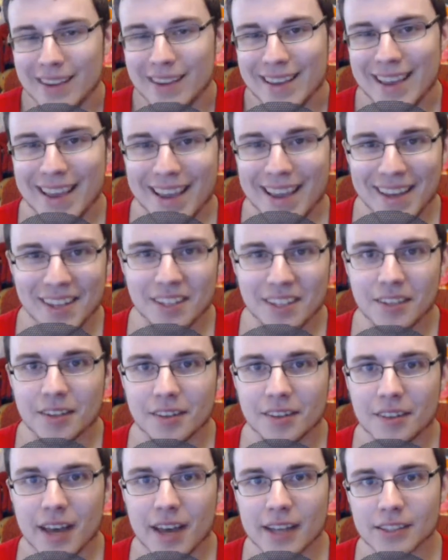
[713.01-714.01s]
And
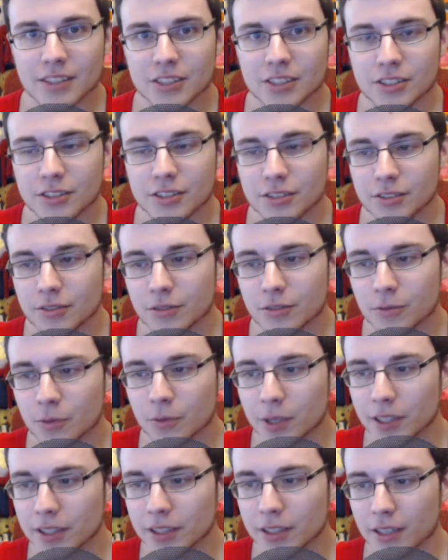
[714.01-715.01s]
that's
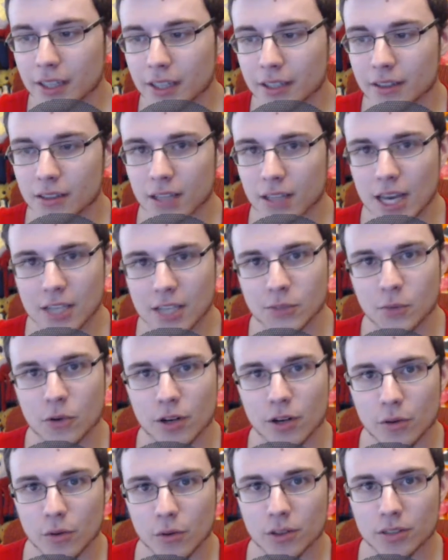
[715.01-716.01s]
really like the last point I
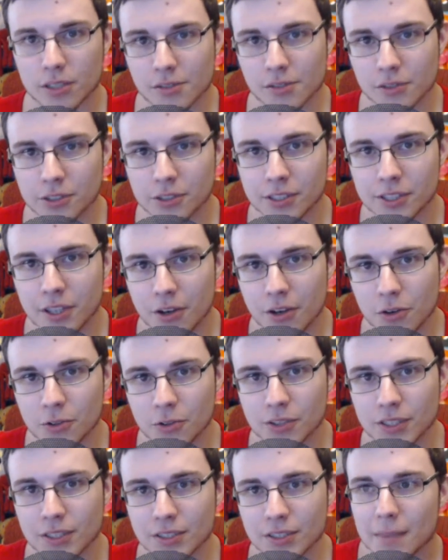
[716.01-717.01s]
want to leave on TOs
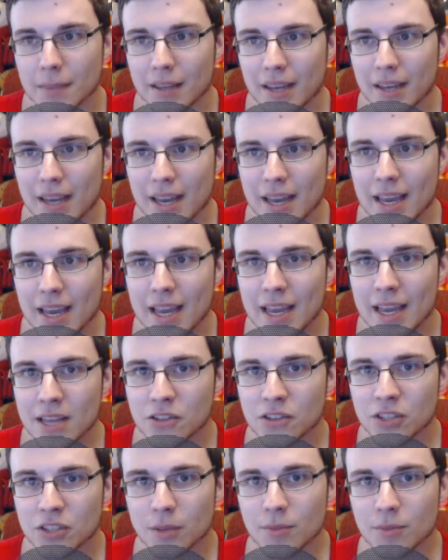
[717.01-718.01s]
is, it's
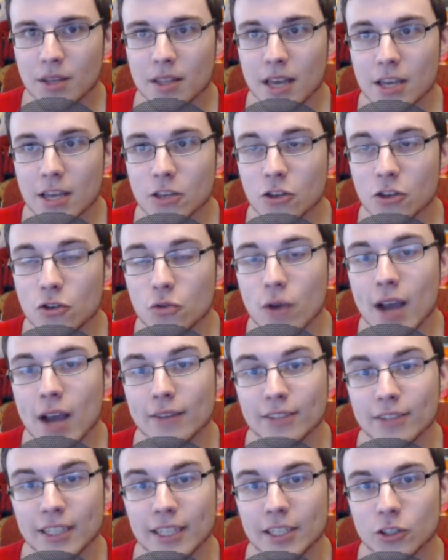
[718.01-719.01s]
something that you have
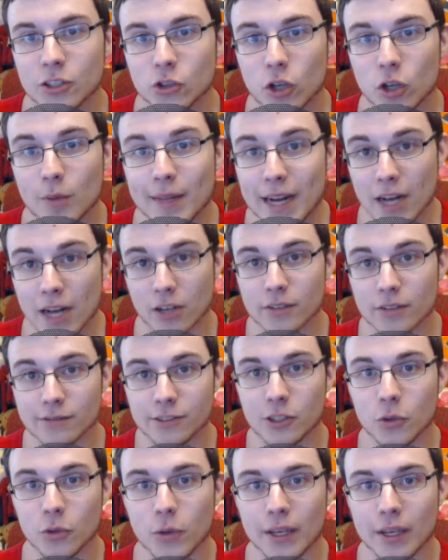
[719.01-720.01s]
to get enjoyment out of
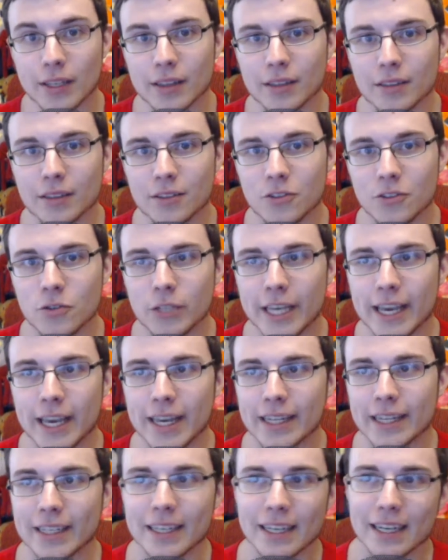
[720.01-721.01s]
doing. You
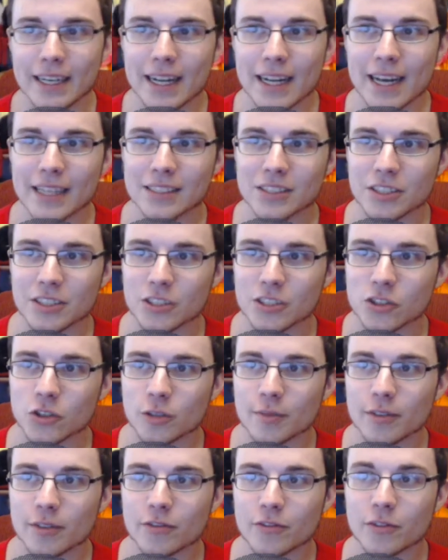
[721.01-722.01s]
can't get it as an
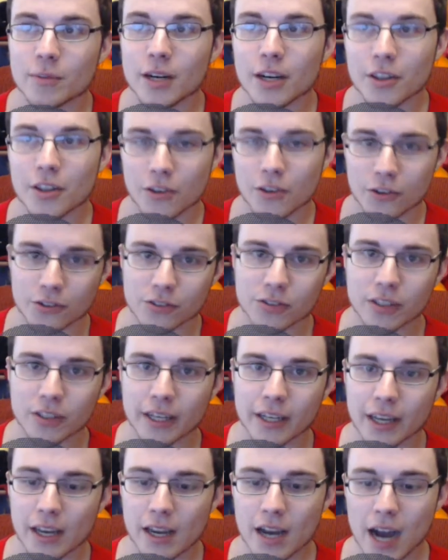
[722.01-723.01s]
enjoyment from others. Like,
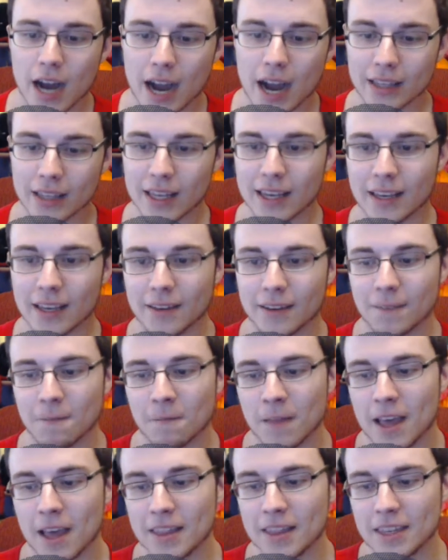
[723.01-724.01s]
I like,
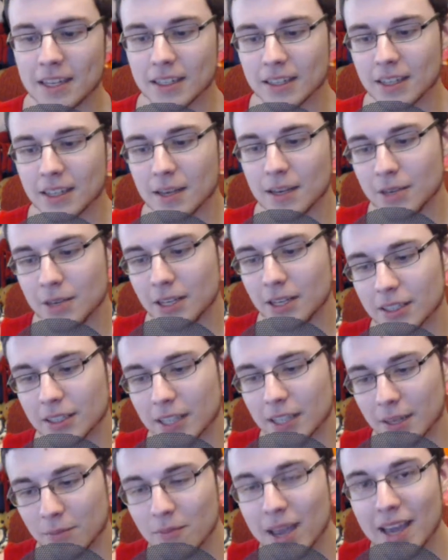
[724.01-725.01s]
at the end of the day, being
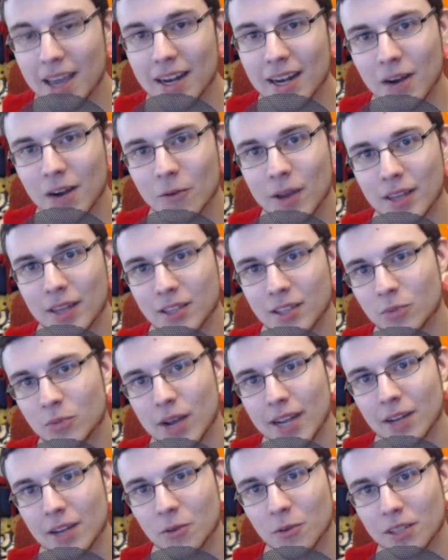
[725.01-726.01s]
man, I ran this
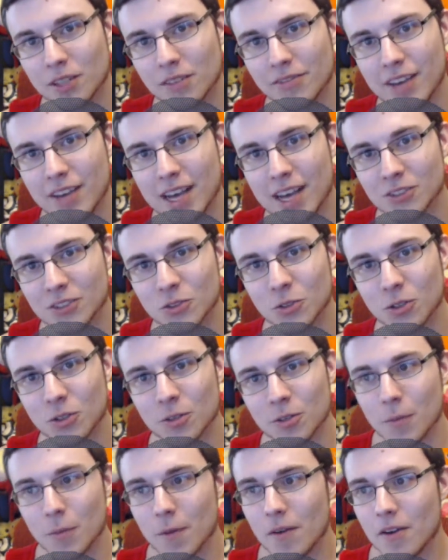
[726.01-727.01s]
bracket really fast, or
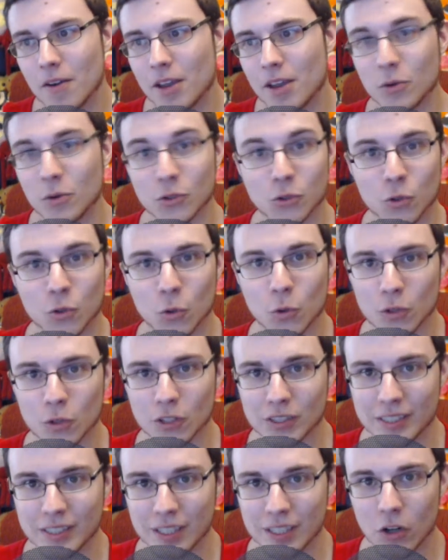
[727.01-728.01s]
it was cool to
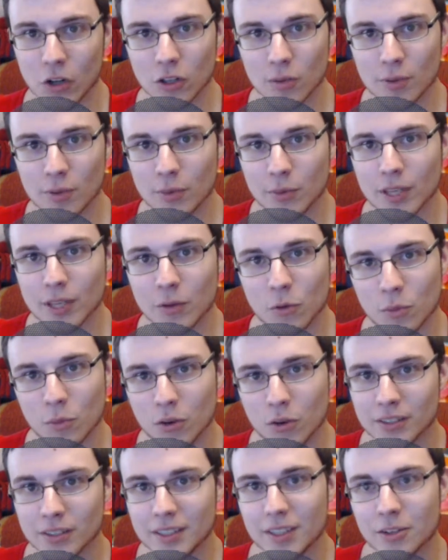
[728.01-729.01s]
see all the people that were
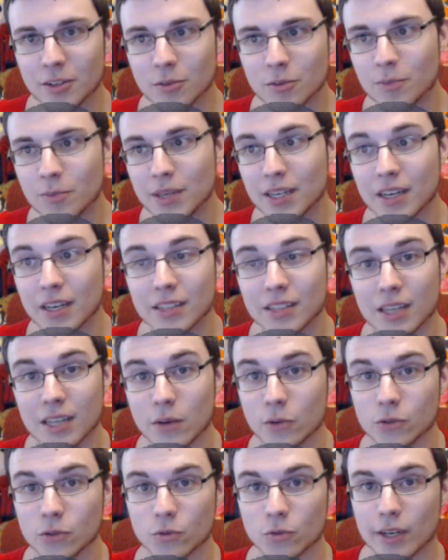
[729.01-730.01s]
brought here because I
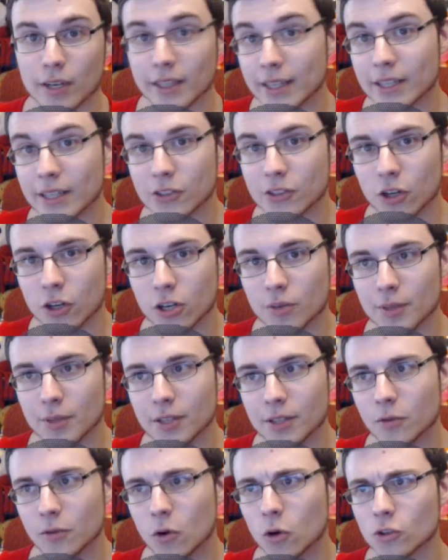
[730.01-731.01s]
was running this tournament,
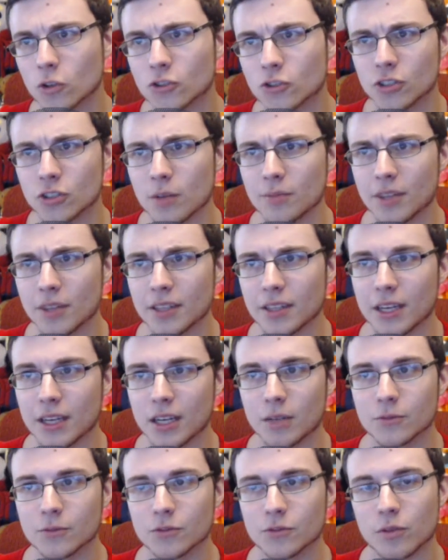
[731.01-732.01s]
or something that
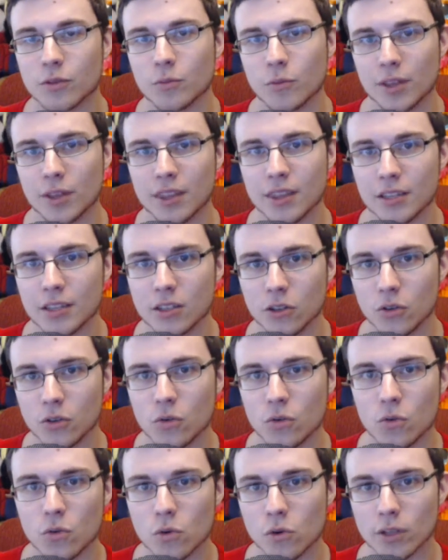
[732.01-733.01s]
comes from within
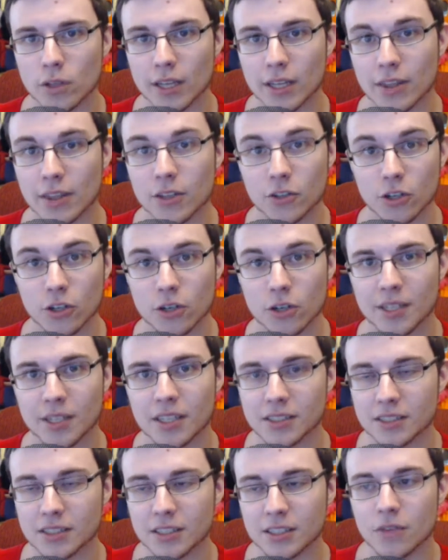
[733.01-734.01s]
you or like the tournament
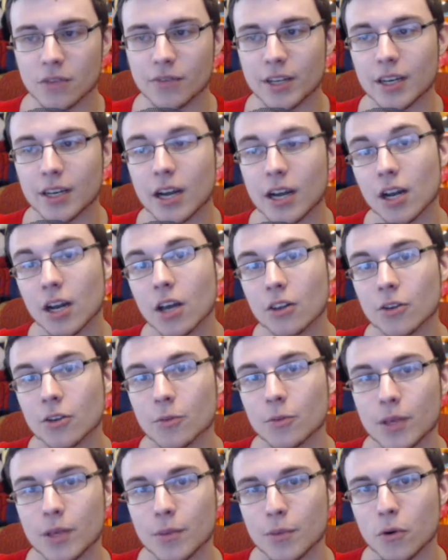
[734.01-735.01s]
itself and not other
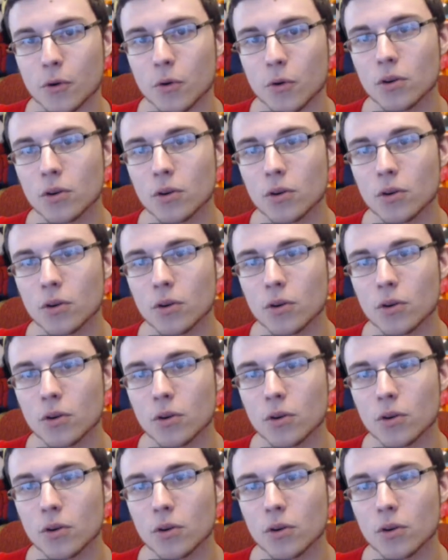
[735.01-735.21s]
people.